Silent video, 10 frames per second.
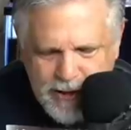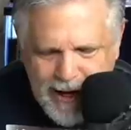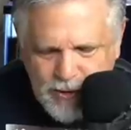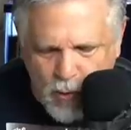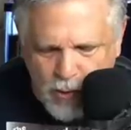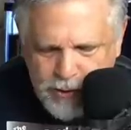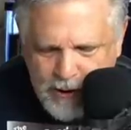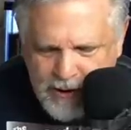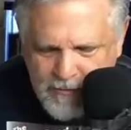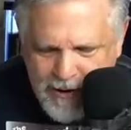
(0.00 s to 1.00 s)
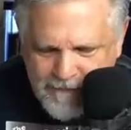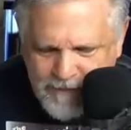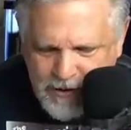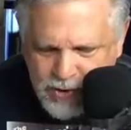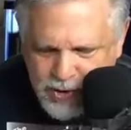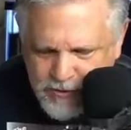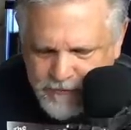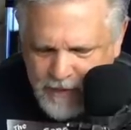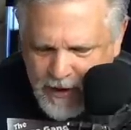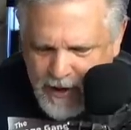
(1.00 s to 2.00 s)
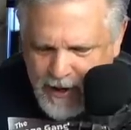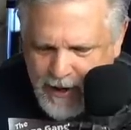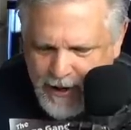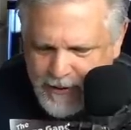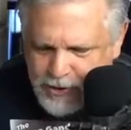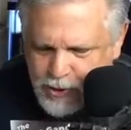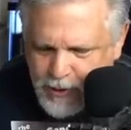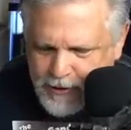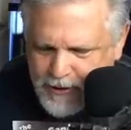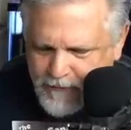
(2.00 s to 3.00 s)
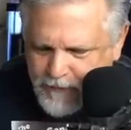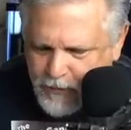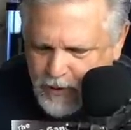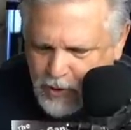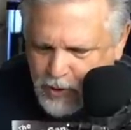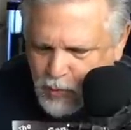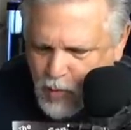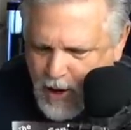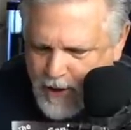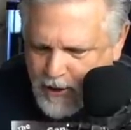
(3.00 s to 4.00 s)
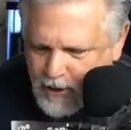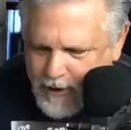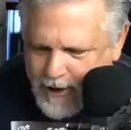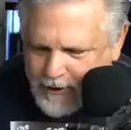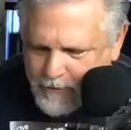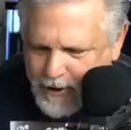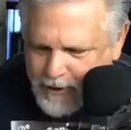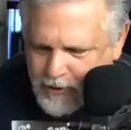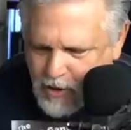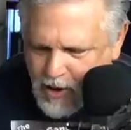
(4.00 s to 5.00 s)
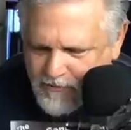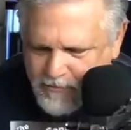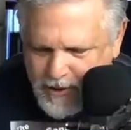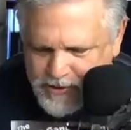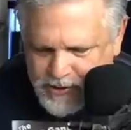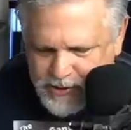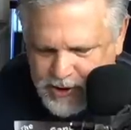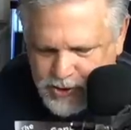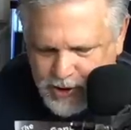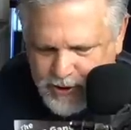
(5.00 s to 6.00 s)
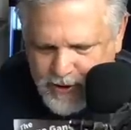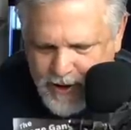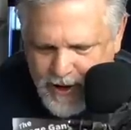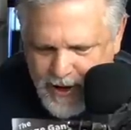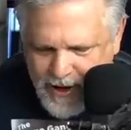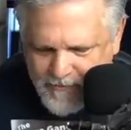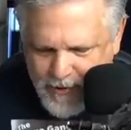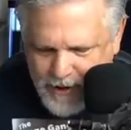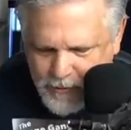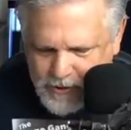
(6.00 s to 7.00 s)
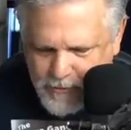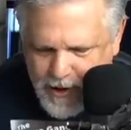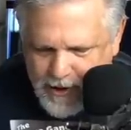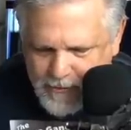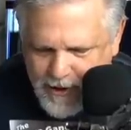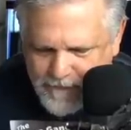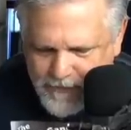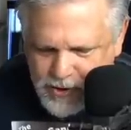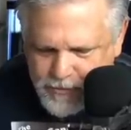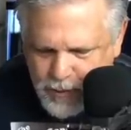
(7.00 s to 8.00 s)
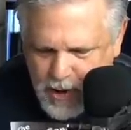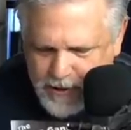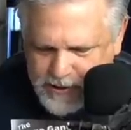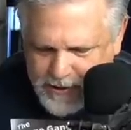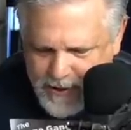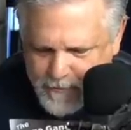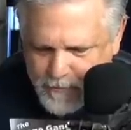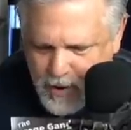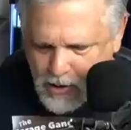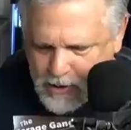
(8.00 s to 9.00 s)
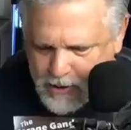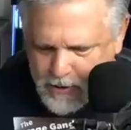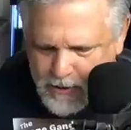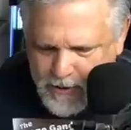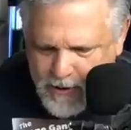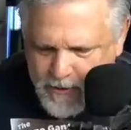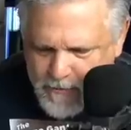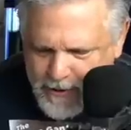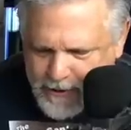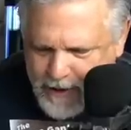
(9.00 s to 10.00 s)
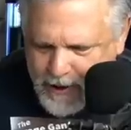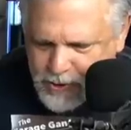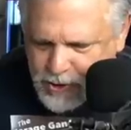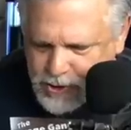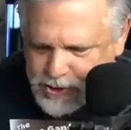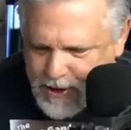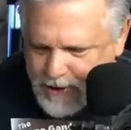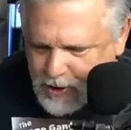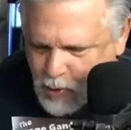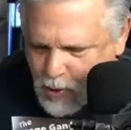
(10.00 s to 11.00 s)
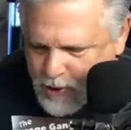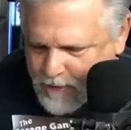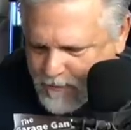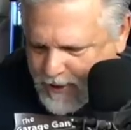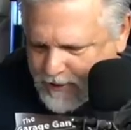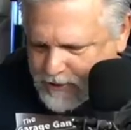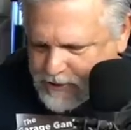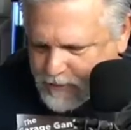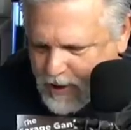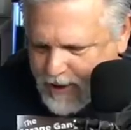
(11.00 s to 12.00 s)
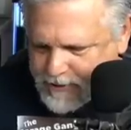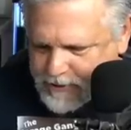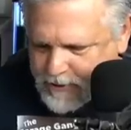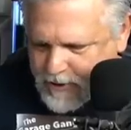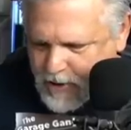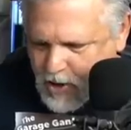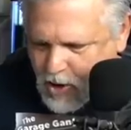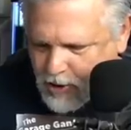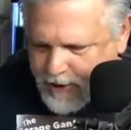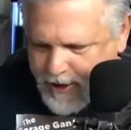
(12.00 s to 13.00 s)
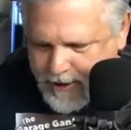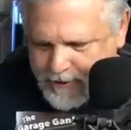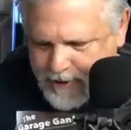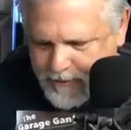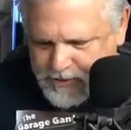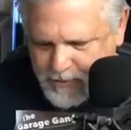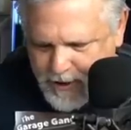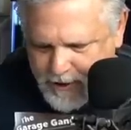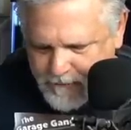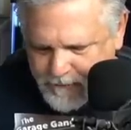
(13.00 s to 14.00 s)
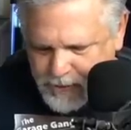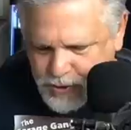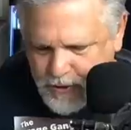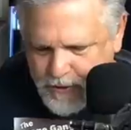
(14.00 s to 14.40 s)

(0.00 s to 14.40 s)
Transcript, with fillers: not quarantining my fish. I had to treat them for a good while and it paid off. Best decision I've made was buying my fish products in bulk. Medications and aquarium maintenance supplies on hand keeps my fish